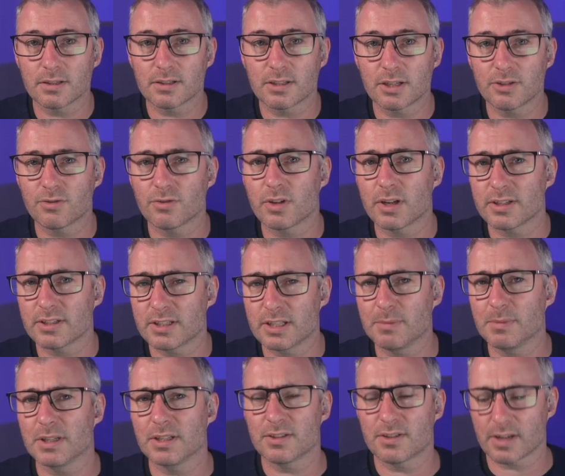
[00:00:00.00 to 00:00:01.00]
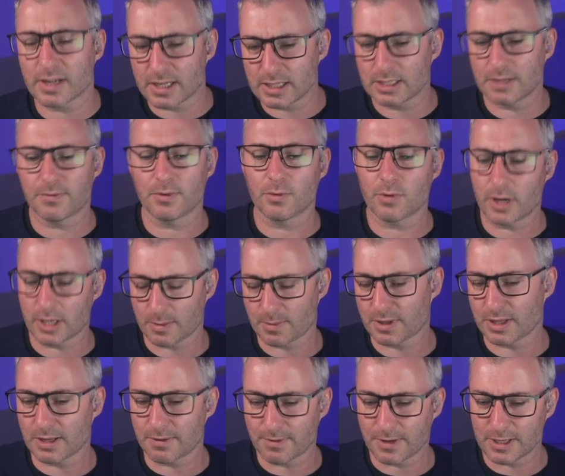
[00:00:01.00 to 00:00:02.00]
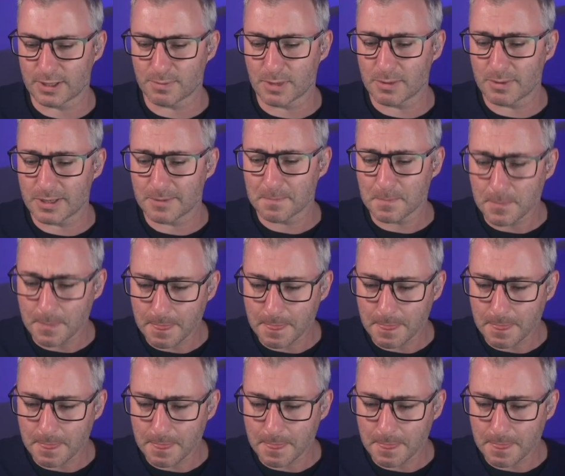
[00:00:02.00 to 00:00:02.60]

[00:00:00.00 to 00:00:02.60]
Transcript: centralized stimulus, I guess, if you're right up in their face, maybe.